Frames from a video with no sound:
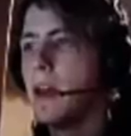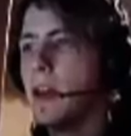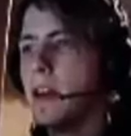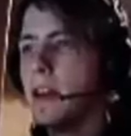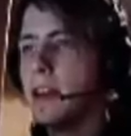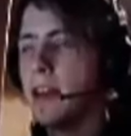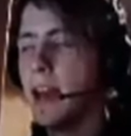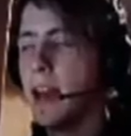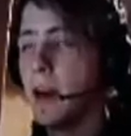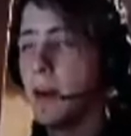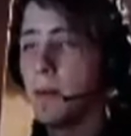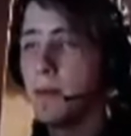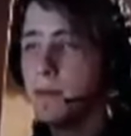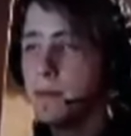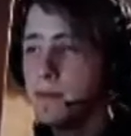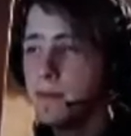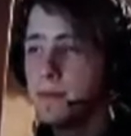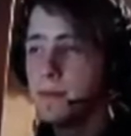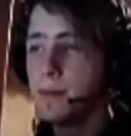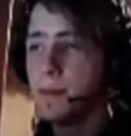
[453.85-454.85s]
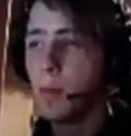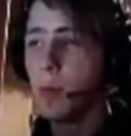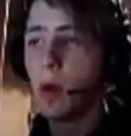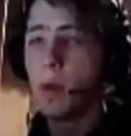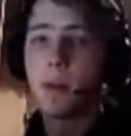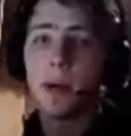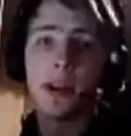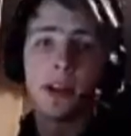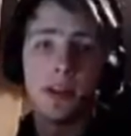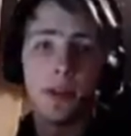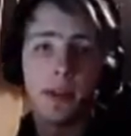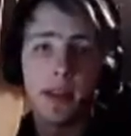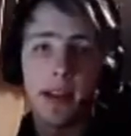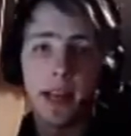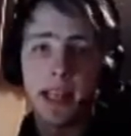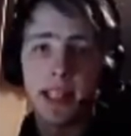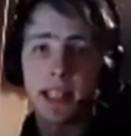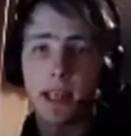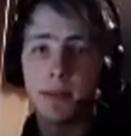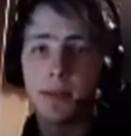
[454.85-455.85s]
yeah, what I'm going to do in the
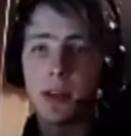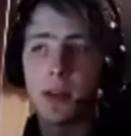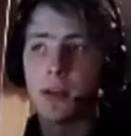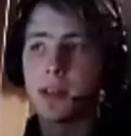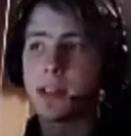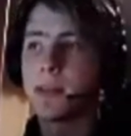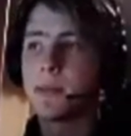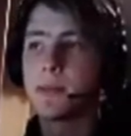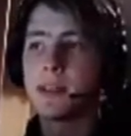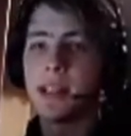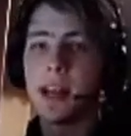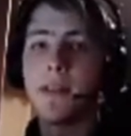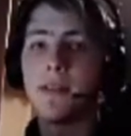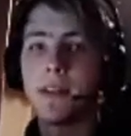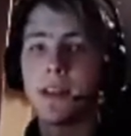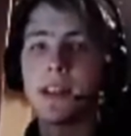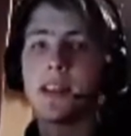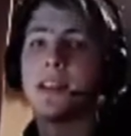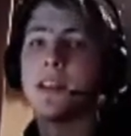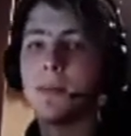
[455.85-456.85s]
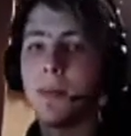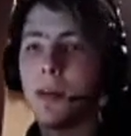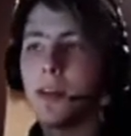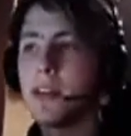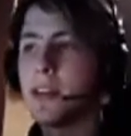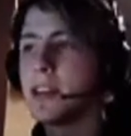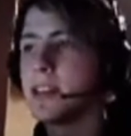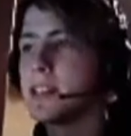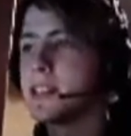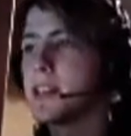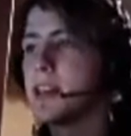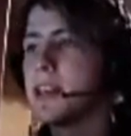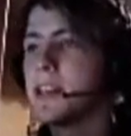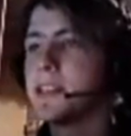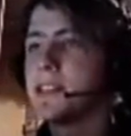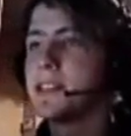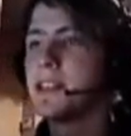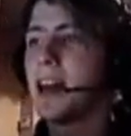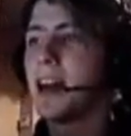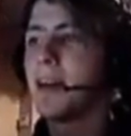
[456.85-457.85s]
next episode, because I'm definitely going to do more of this,
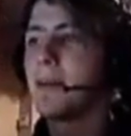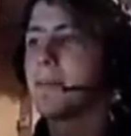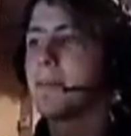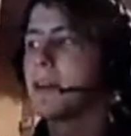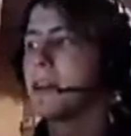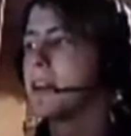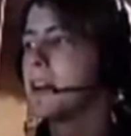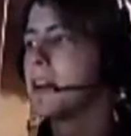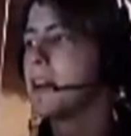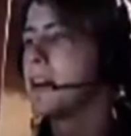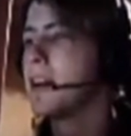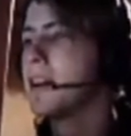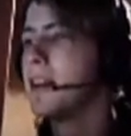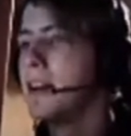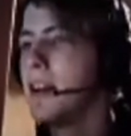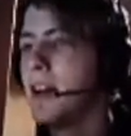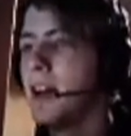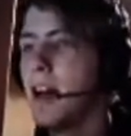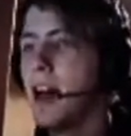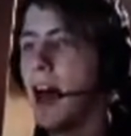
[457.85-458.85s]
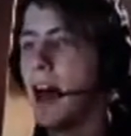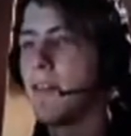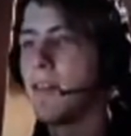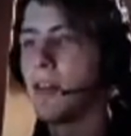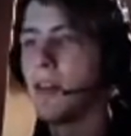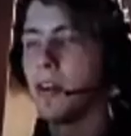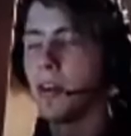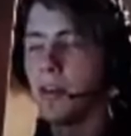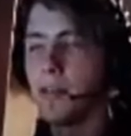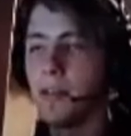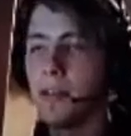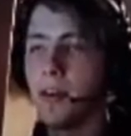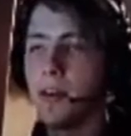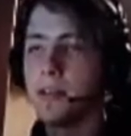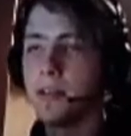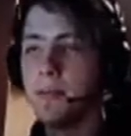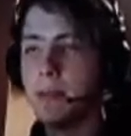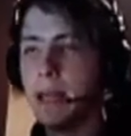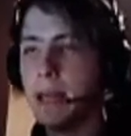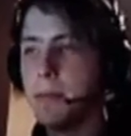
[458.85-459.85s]
is I'm going to have a look for
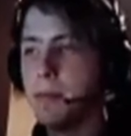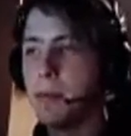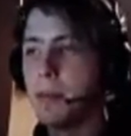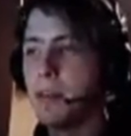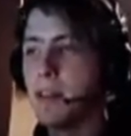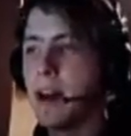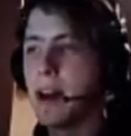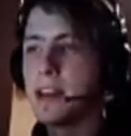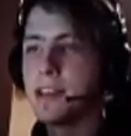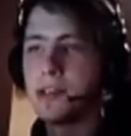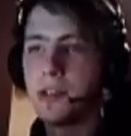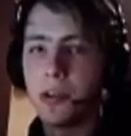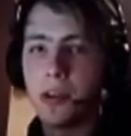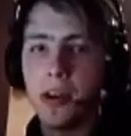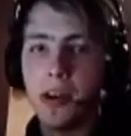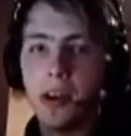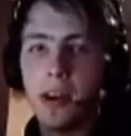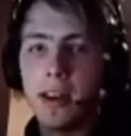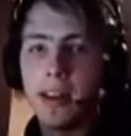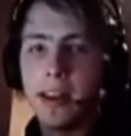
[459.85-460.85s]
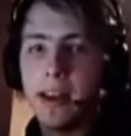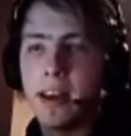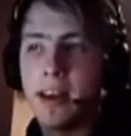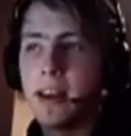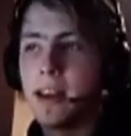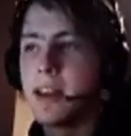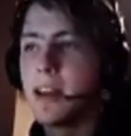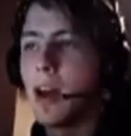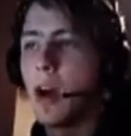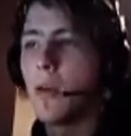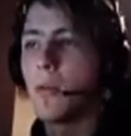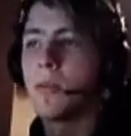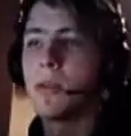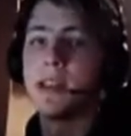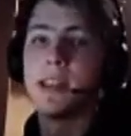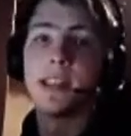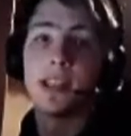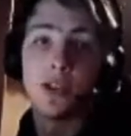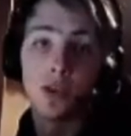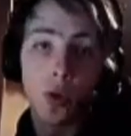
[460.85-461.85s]
those people that I saw earlier, hopefully
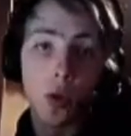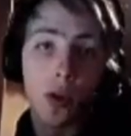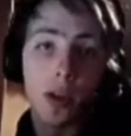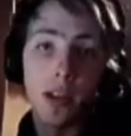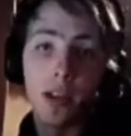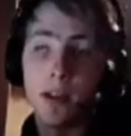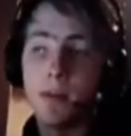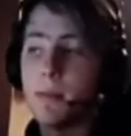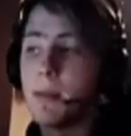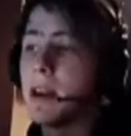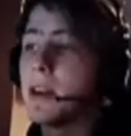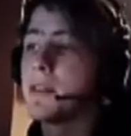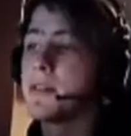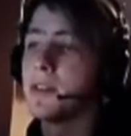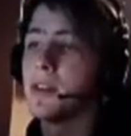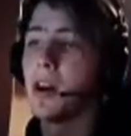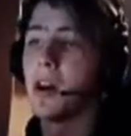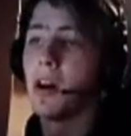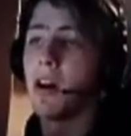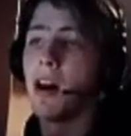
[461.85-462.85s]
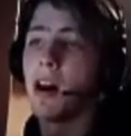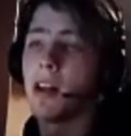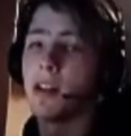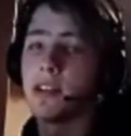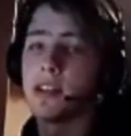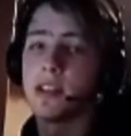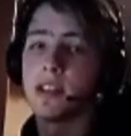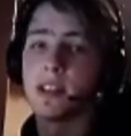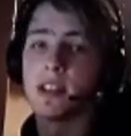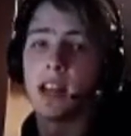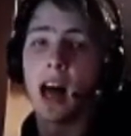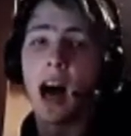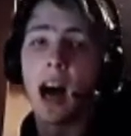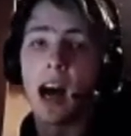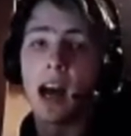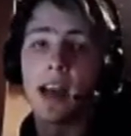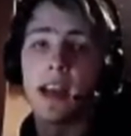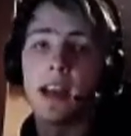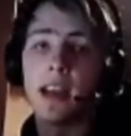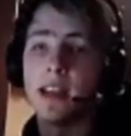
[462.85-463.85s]
destroy them. If not, I'll just
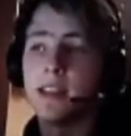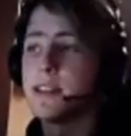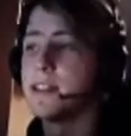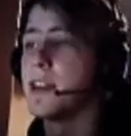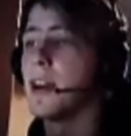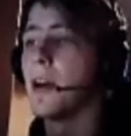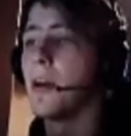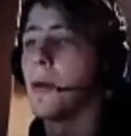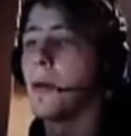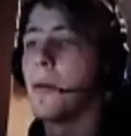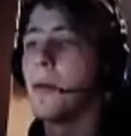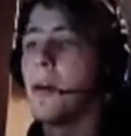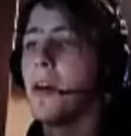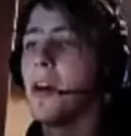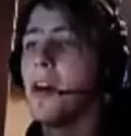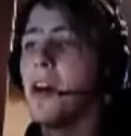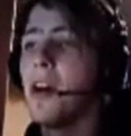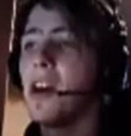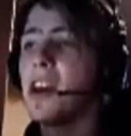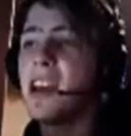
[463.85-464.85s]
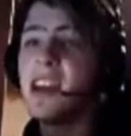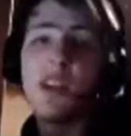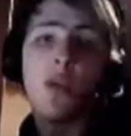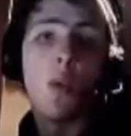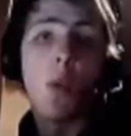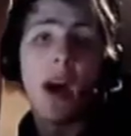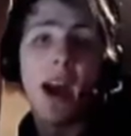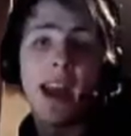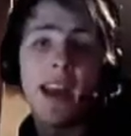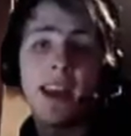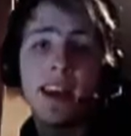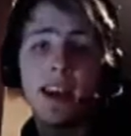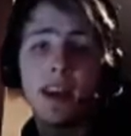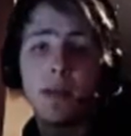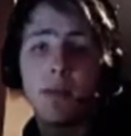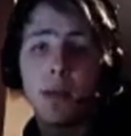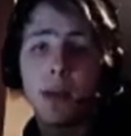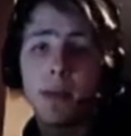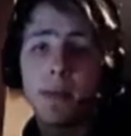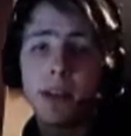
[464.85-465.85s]
die. So, either way,
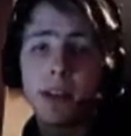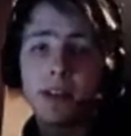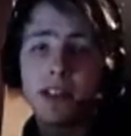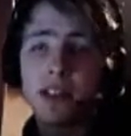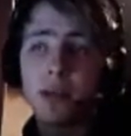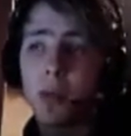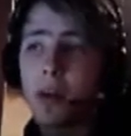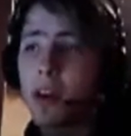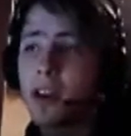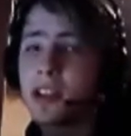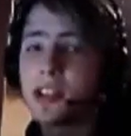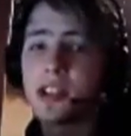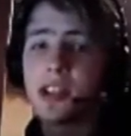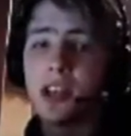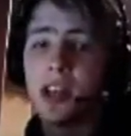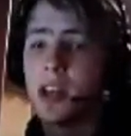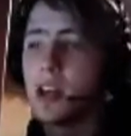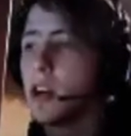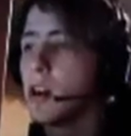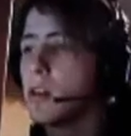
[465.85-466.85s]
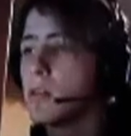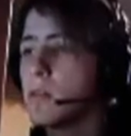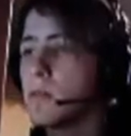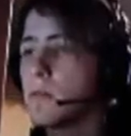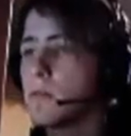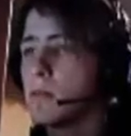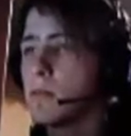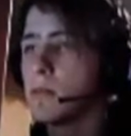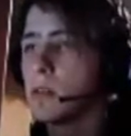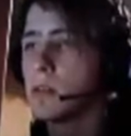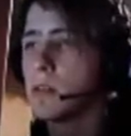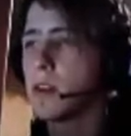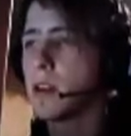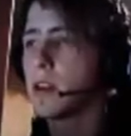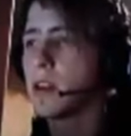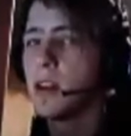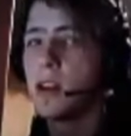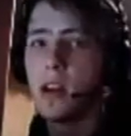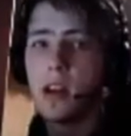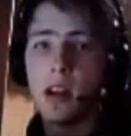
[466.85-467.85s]
it'll probably be good to watch. Oh, okay.
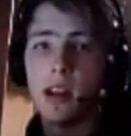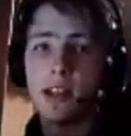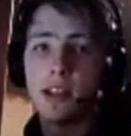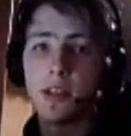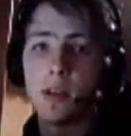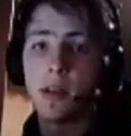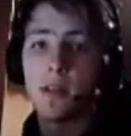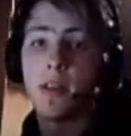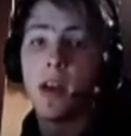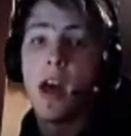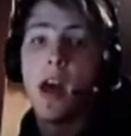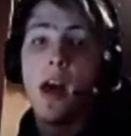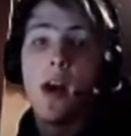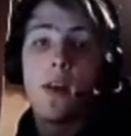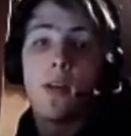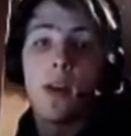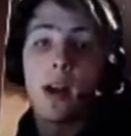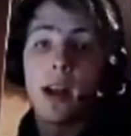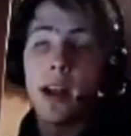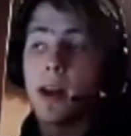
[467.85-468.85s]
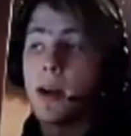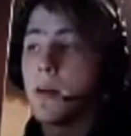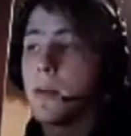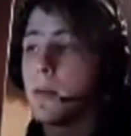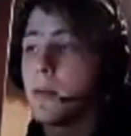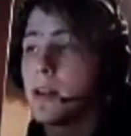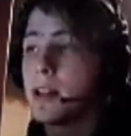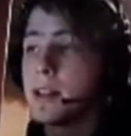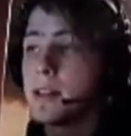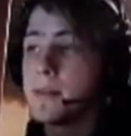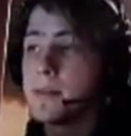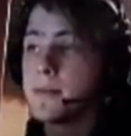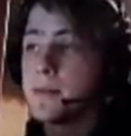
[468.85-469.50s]
Lights going off. Right, well,